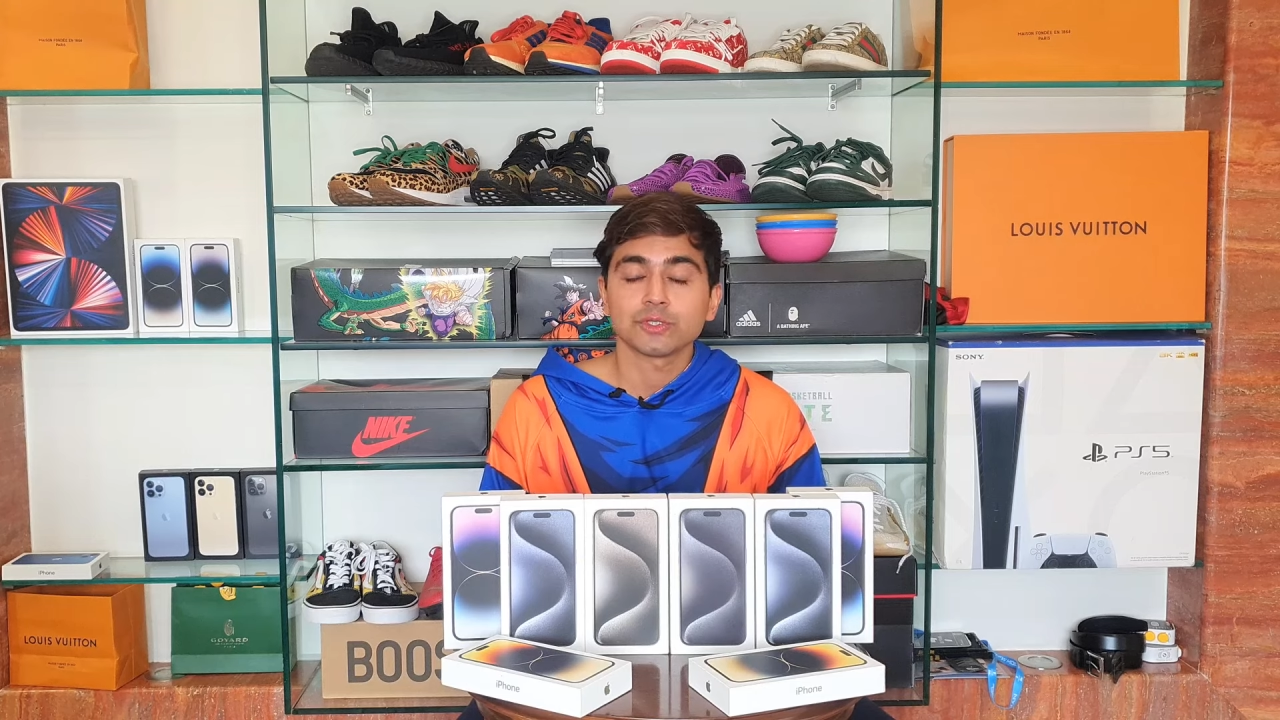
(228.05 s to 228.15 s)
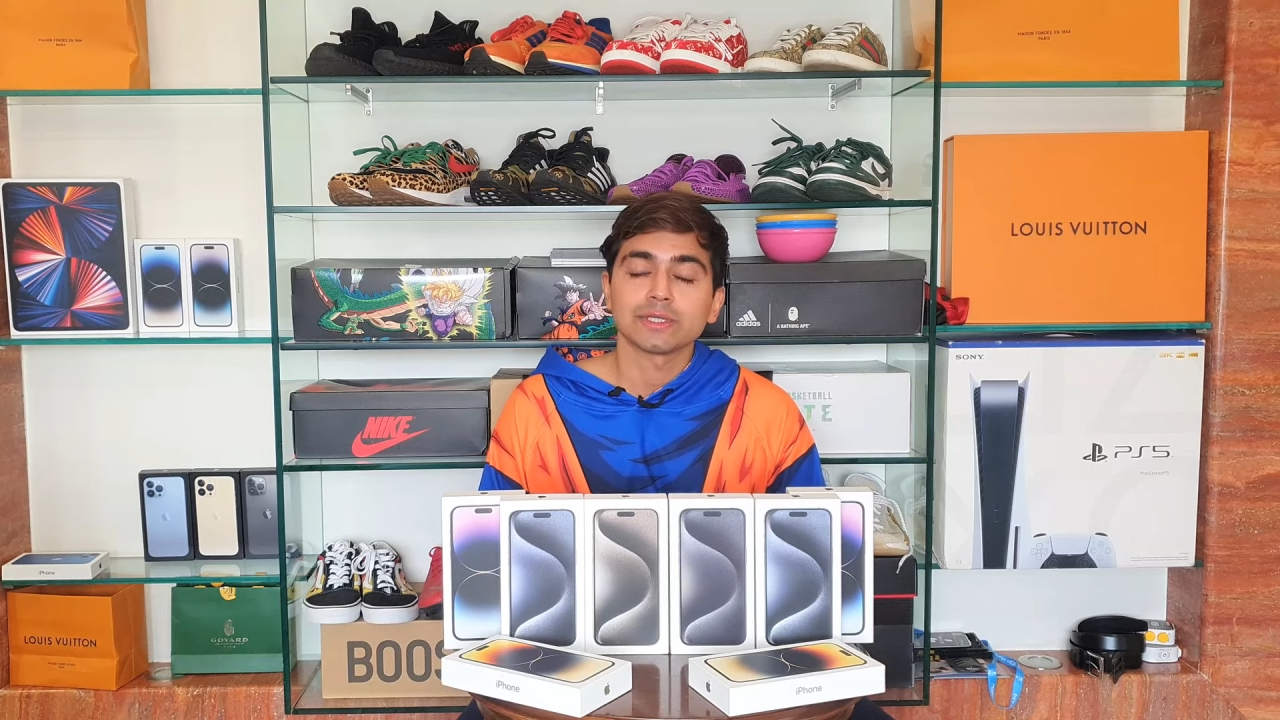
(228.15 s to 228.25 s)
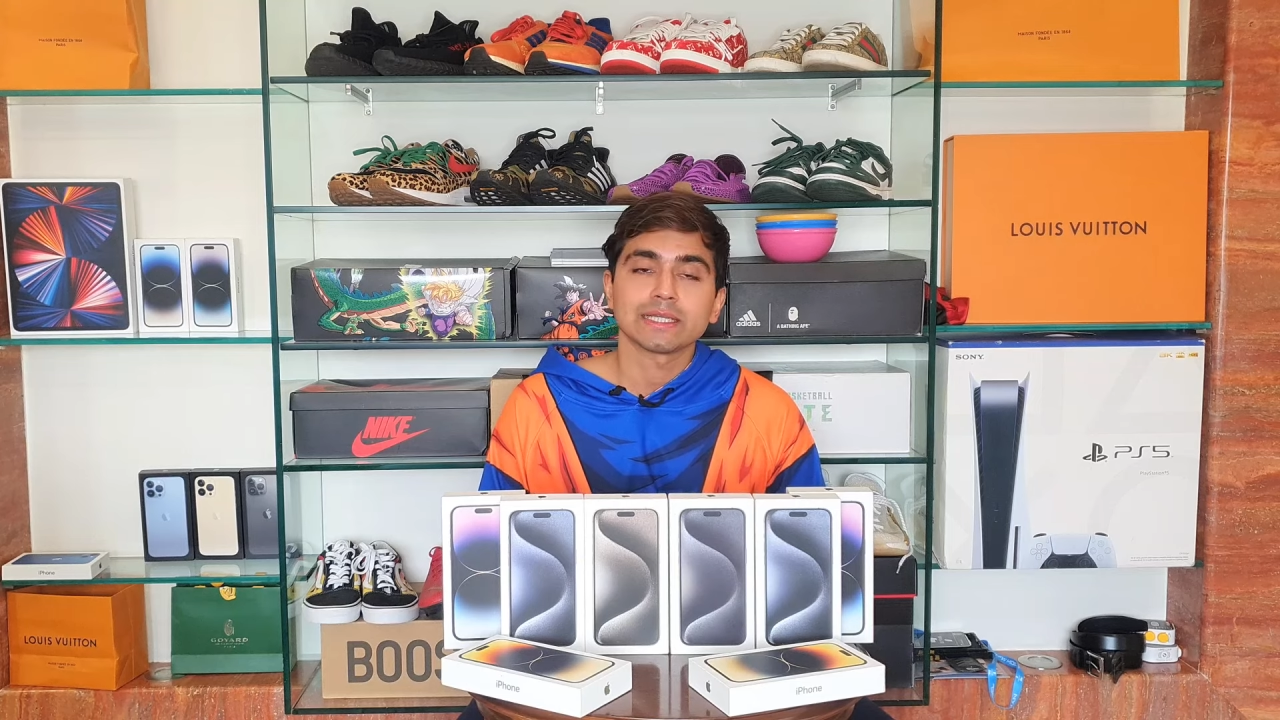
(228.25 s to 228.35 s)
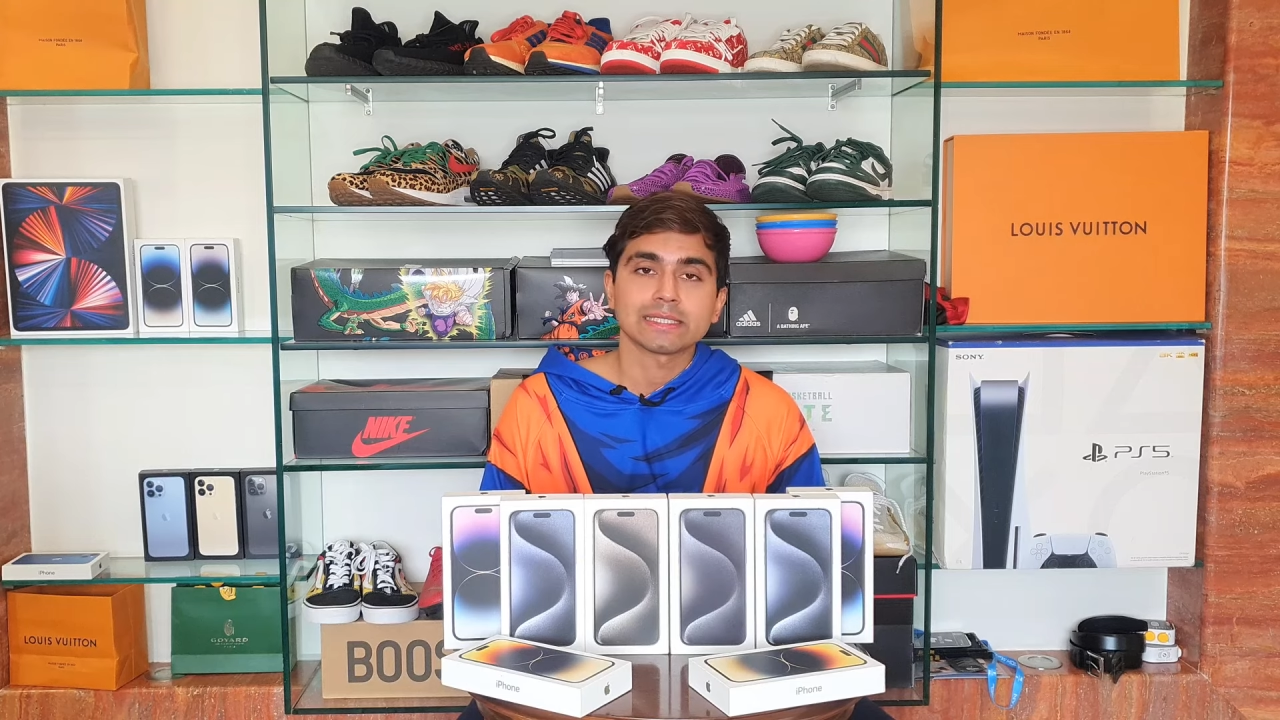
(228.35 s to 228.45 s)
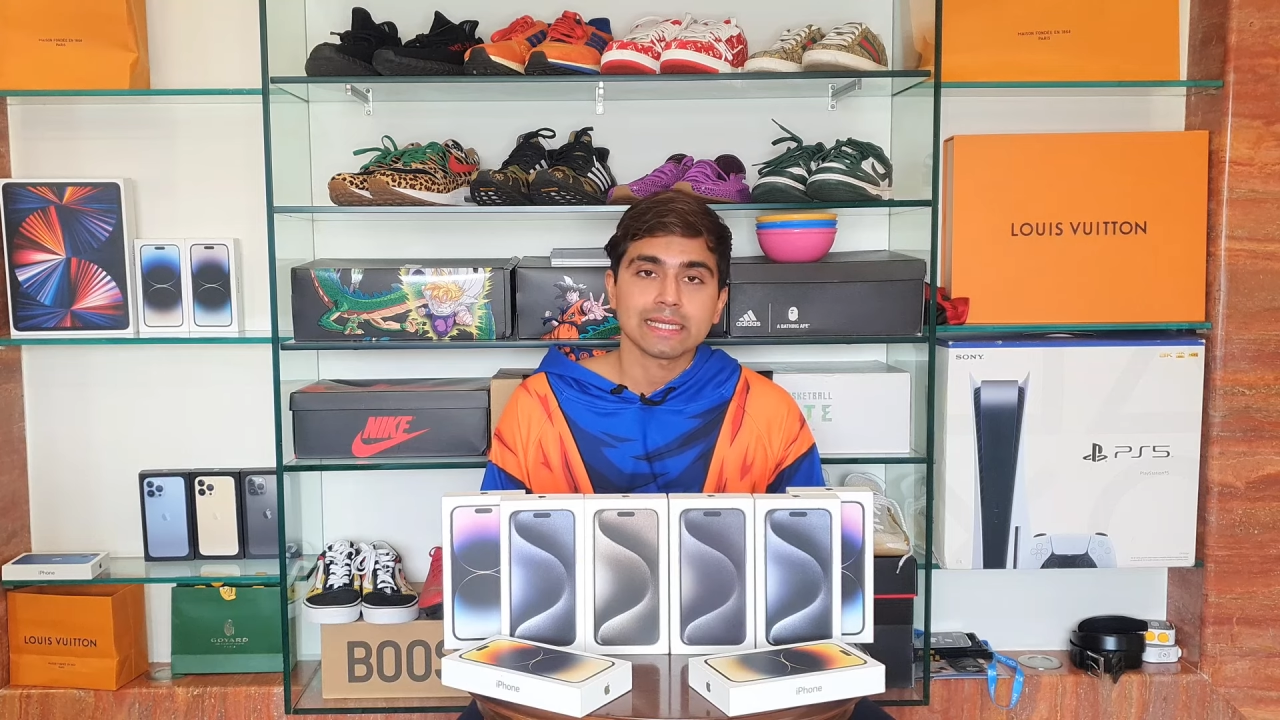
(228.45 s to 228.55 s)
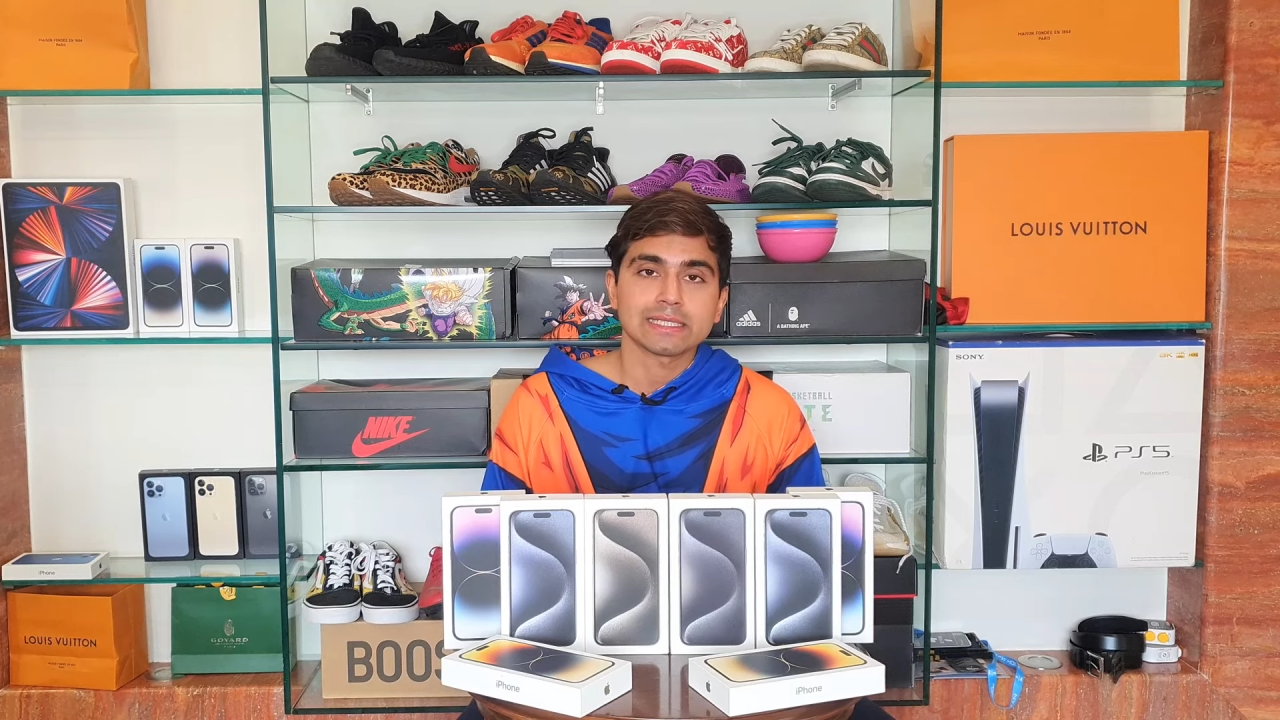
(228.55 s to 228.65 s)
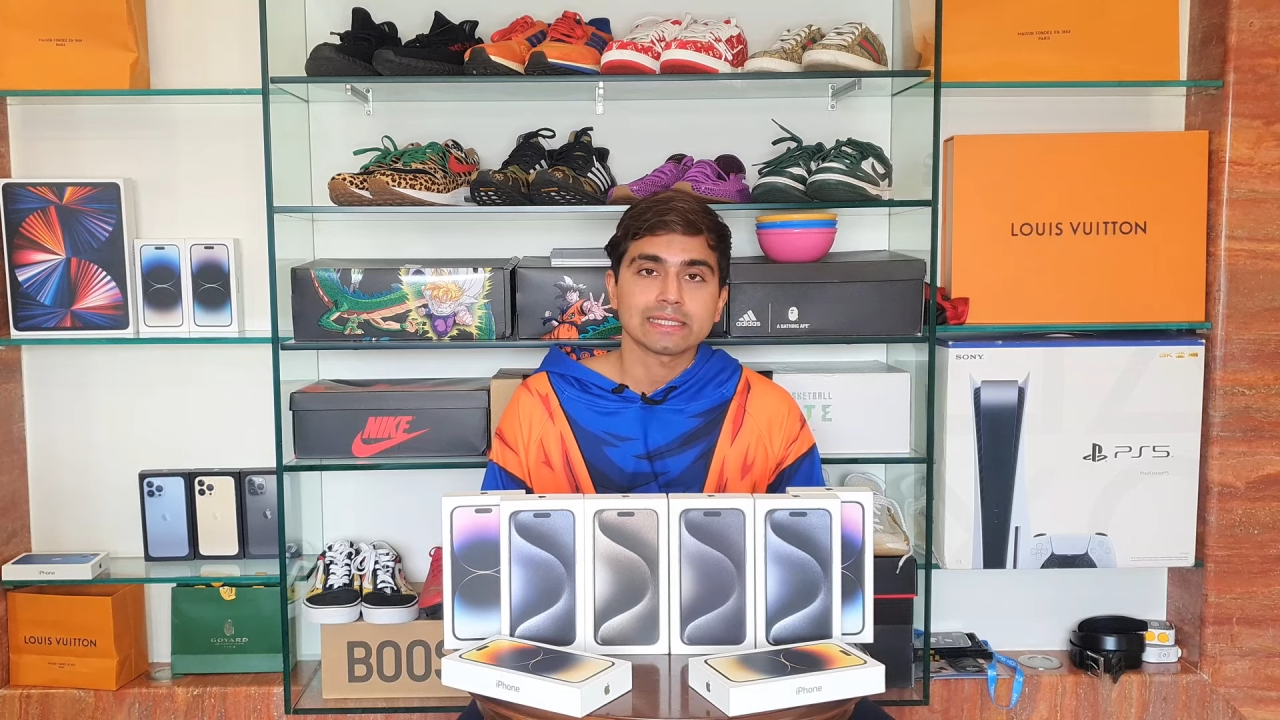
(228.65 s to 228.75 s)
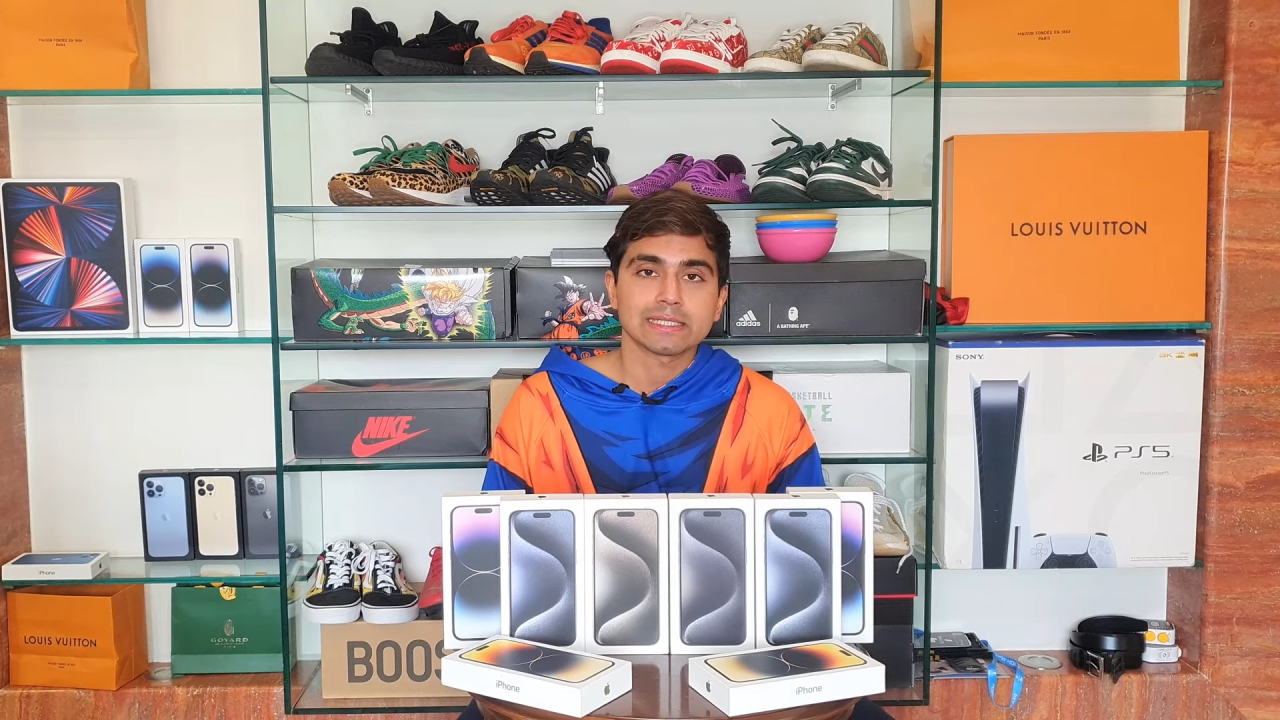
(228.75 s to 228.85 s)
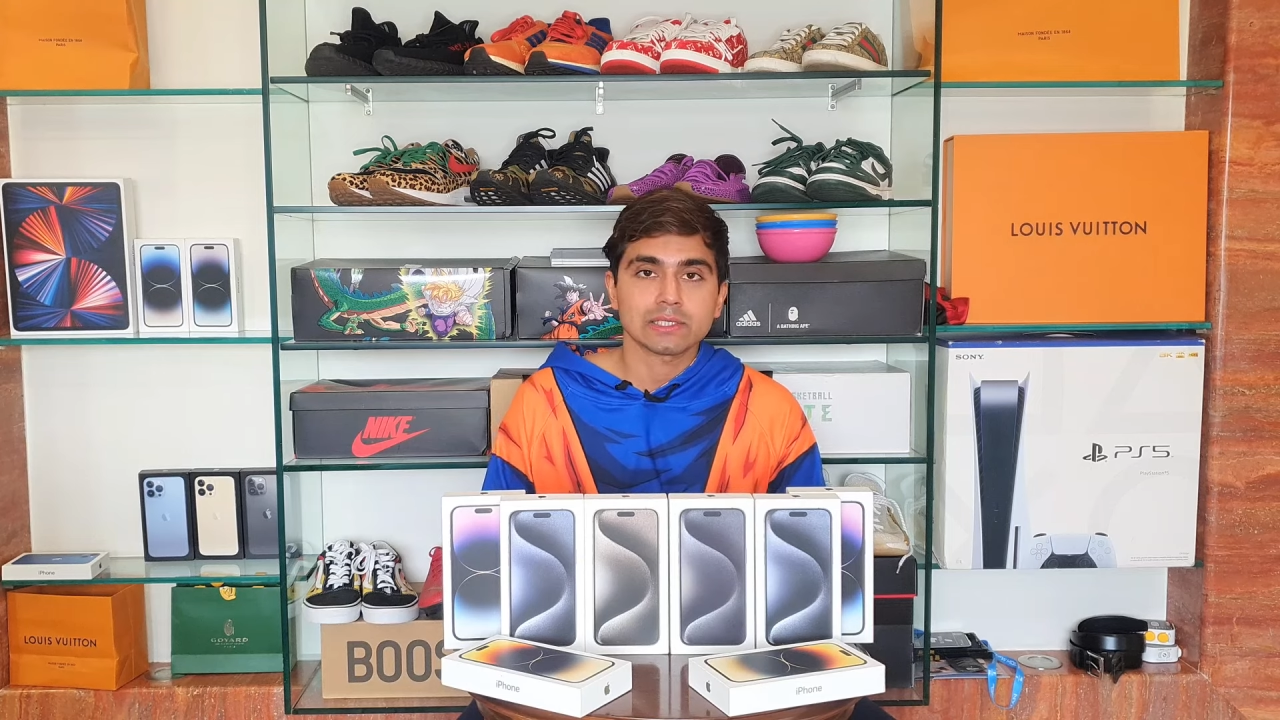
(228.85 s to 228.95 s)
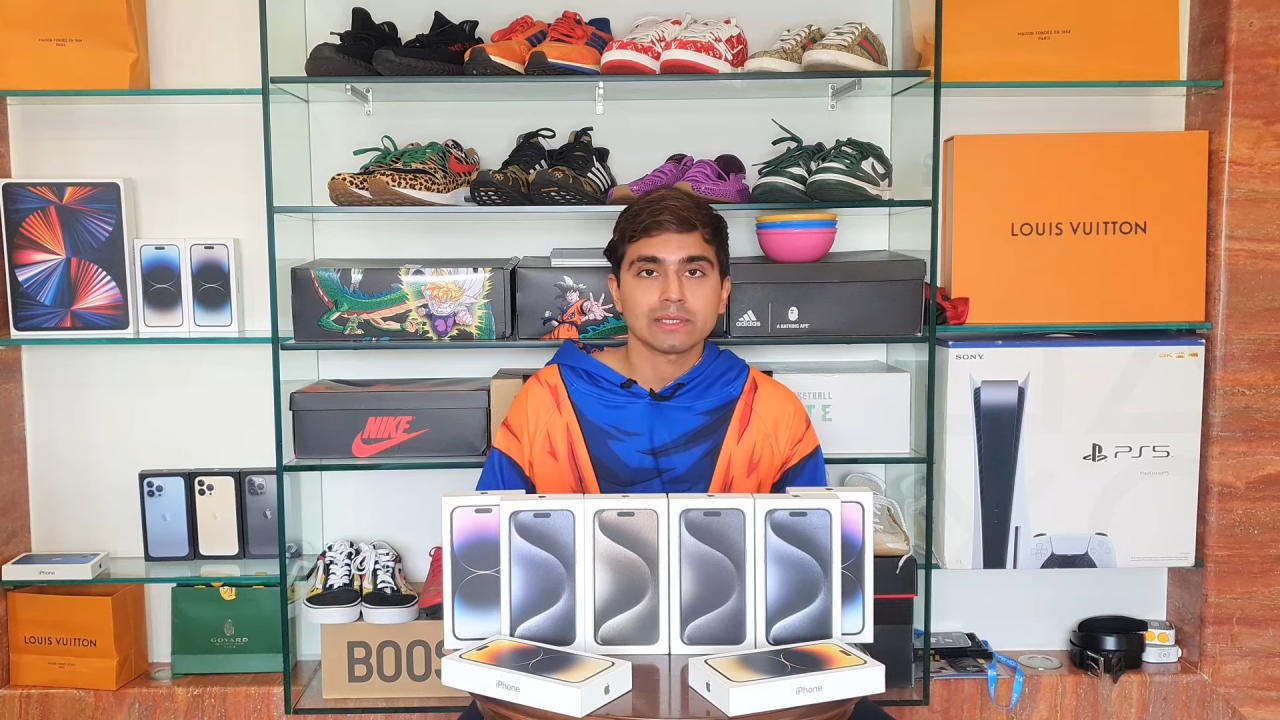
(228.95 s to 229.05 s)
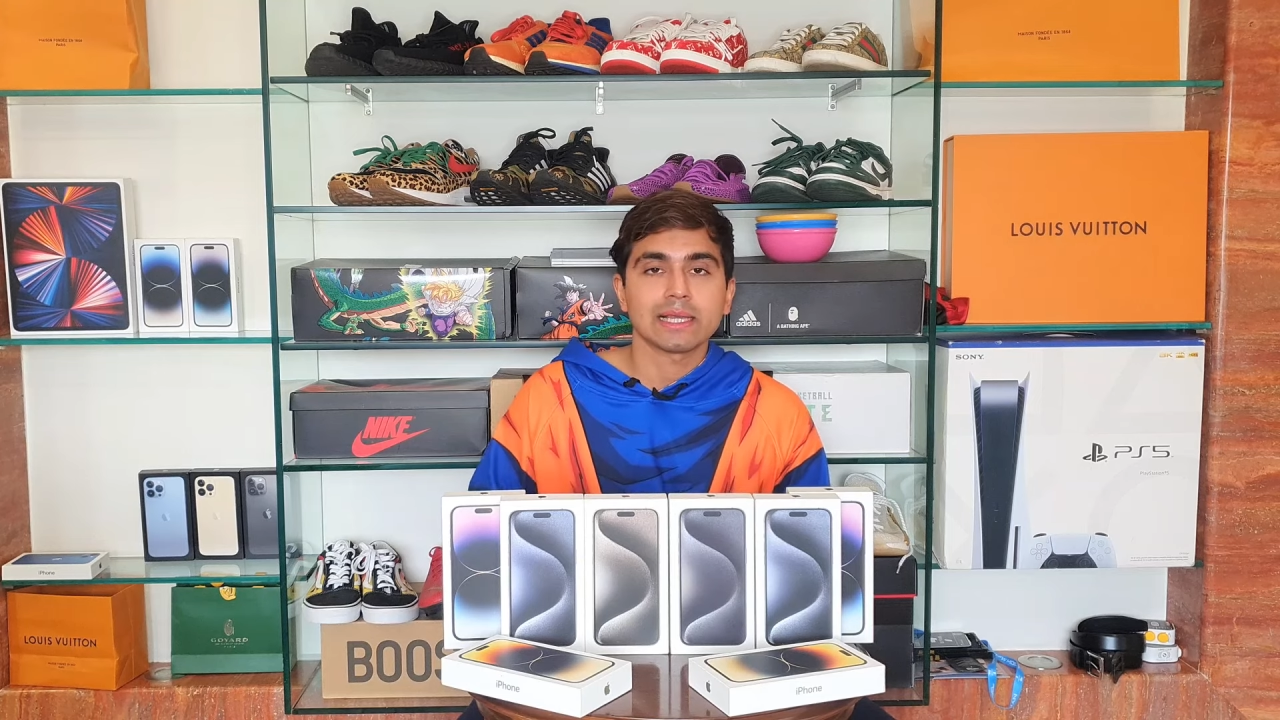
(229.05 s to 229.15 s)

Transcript: you can test it. So